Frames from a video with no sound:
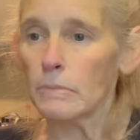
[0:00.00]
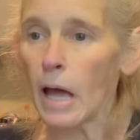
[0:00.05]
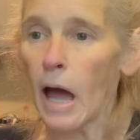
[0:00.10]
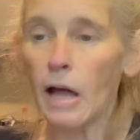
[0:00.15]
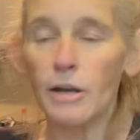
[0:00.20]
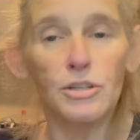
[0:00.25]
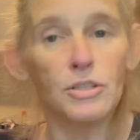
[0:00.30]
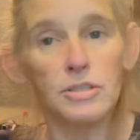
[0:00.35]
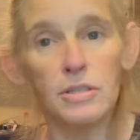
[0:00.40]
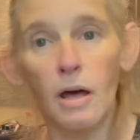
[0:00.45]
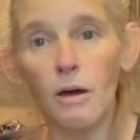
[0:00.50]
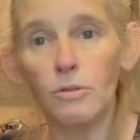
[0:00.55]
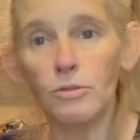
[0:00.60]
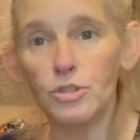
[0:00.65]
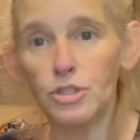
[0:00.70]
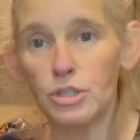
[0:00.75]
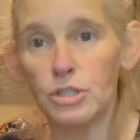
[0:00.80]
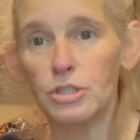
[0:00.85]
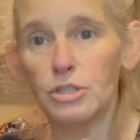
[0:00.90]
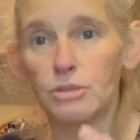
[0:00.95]
I just
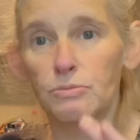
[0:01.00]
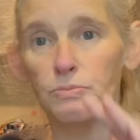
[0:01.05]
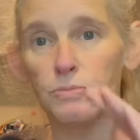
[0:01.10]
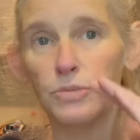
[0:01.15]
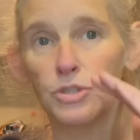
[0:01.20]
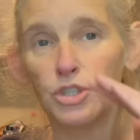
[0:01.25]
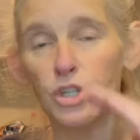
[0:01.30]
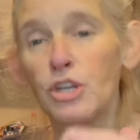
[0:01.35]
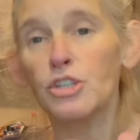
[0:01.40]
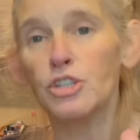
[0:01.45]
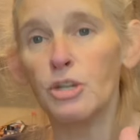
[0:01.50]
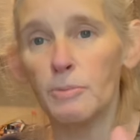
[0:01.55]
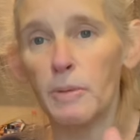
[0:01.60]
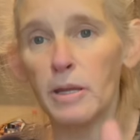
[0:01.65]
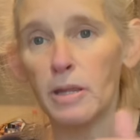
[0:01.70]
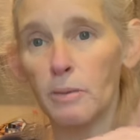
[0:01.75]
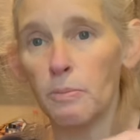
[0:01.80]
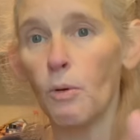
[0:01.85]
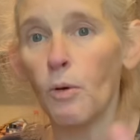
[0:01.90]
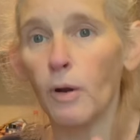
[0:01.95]
thought she should be
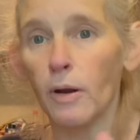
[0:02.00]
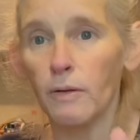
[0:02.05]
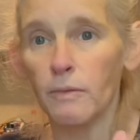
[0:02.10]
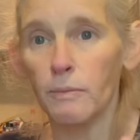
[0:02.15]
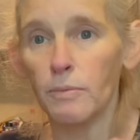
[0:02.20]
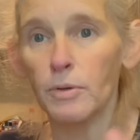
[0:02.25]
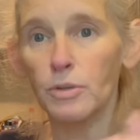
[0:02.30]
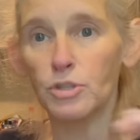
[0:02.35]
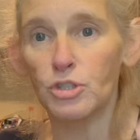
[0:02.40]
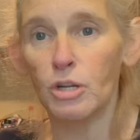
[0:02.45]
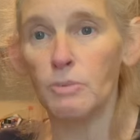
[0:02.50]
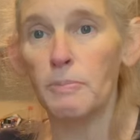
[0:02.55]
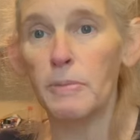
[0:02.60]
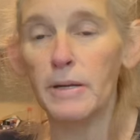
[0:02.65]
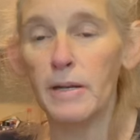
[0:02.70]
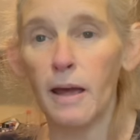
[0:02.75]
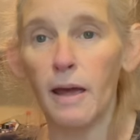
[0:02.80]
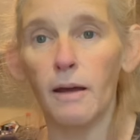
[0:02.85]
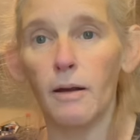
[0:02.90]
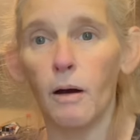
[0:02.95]
at the point, should be
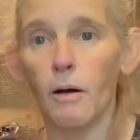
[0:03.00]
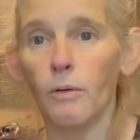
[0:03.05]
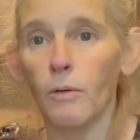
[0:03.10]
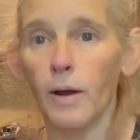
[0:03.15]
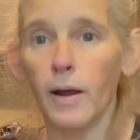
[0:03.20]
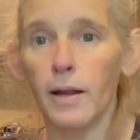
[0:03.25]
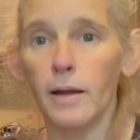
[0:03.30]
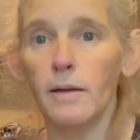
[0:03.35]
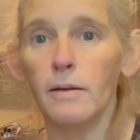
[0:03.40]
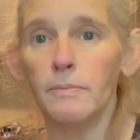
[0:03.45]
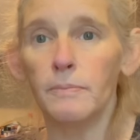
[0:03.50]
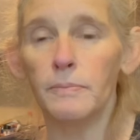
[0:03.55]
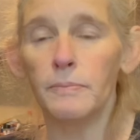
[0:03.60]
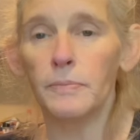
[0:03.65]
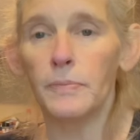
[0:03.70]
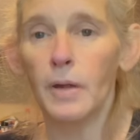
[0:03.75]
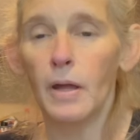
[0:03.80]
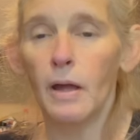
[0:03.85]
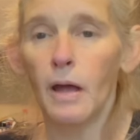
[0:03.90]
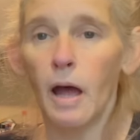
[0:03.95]
dead already.
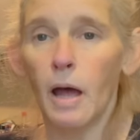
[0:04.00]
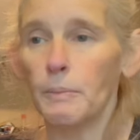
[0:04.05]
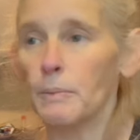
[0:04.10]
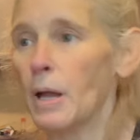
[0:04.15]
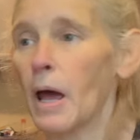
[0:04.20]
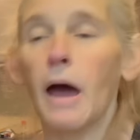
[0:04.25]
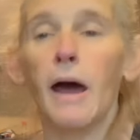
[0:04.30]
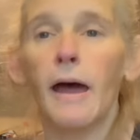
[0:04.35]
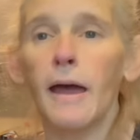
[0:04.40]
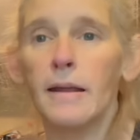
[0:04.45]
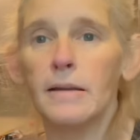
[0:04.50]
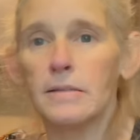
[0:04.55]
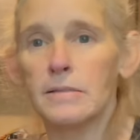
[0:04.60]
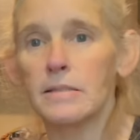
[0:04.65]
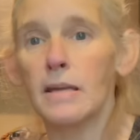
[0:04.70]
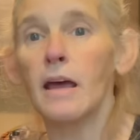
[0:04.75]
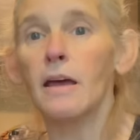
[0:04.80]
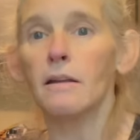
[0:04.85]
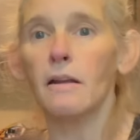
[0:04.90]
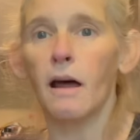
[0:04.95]
I mean, I hate to
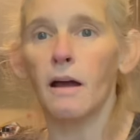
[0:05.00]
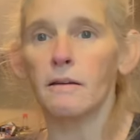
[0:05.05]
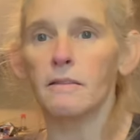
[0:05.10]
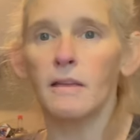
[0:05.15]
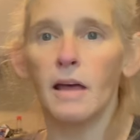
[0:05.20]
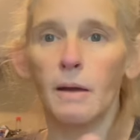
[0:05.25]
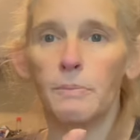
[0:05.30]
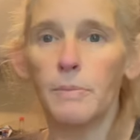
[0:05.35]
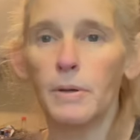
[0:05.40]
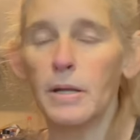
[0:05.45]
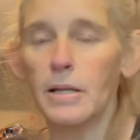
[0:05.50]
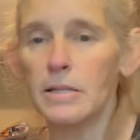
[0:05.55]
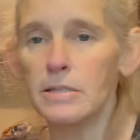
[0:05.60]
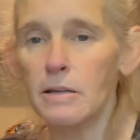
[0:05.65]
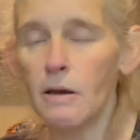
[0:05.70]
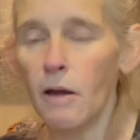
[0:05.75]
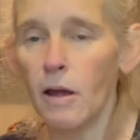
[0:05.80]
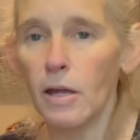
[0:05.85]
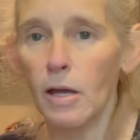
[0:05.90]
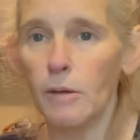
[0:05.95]
say it like that, but that's
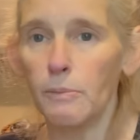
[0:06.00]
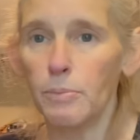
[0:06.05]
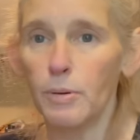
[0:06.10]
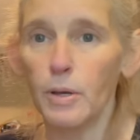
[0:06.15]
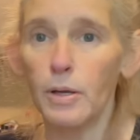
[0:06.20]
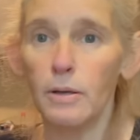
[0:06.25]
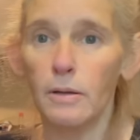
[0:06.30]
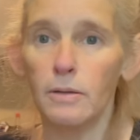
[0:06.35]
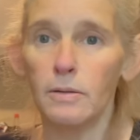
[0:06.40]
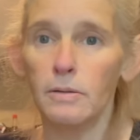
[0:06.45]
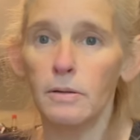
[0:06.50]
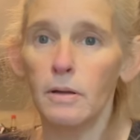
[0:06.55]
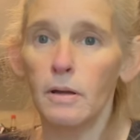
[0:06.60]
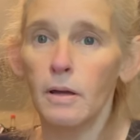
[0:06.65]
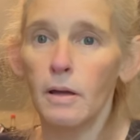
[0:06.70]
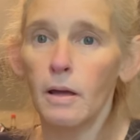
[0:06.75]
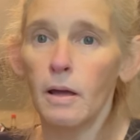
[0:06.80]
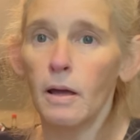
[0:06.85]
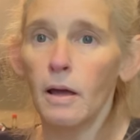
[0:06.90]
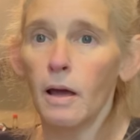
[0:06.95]
how I put it.
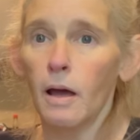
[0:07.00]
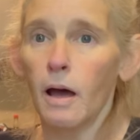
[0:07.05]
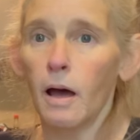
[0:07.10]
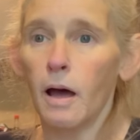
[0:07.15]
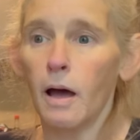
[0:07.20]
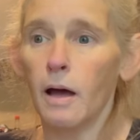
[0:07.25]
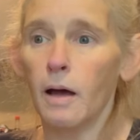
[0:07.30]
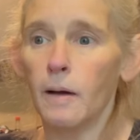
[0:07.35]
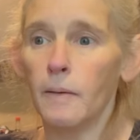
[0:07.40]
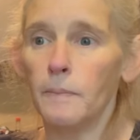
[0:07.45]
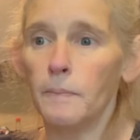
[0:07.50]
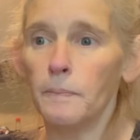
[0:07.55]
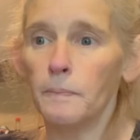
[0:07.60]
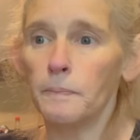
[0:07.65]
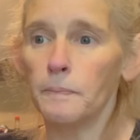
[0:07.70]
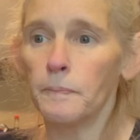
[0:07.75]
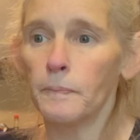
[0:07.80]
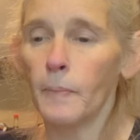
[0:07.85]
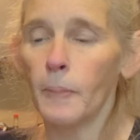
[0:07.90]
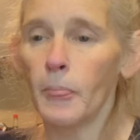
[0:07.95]
Um,
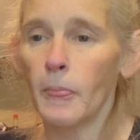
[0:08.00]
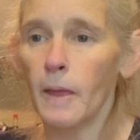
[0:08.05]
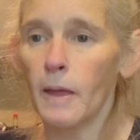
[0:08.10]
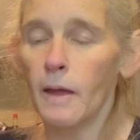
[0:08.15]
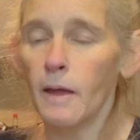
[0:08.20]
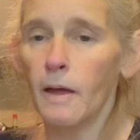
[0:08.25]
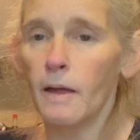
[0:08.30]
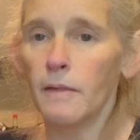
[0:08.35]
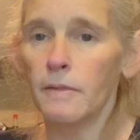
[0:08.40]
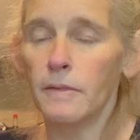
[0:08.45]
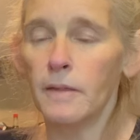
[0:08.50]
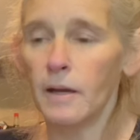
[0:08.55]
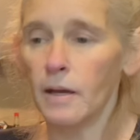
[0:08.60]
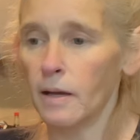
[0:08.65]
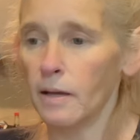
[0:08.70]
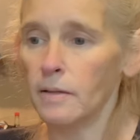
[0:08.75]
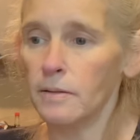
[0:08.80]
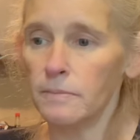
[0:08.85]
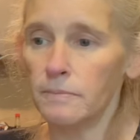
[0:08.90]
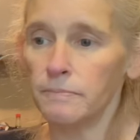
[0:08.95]

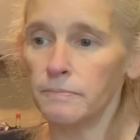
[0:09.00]
that